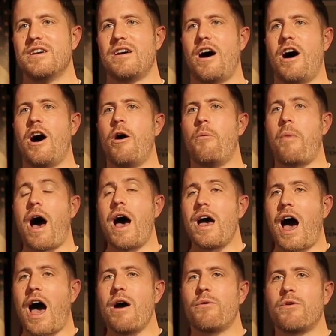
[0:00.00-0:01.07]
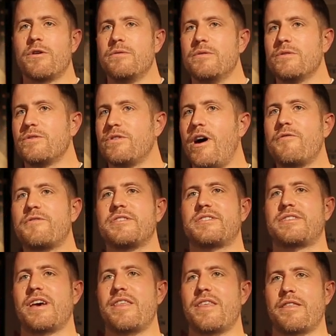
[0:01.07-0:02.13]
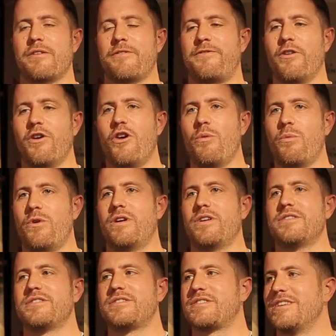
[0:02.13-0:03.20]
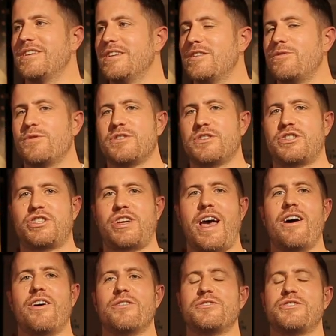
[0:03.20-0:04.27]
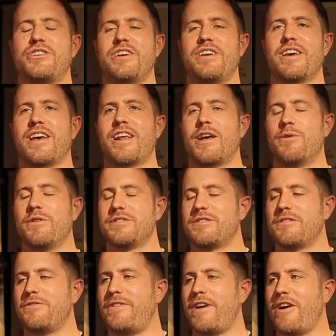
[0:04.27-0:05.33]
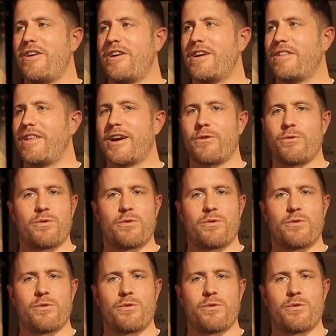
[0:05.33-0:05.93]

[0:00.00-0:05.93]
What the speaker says: I would love to say that the film was challenging and it was a very like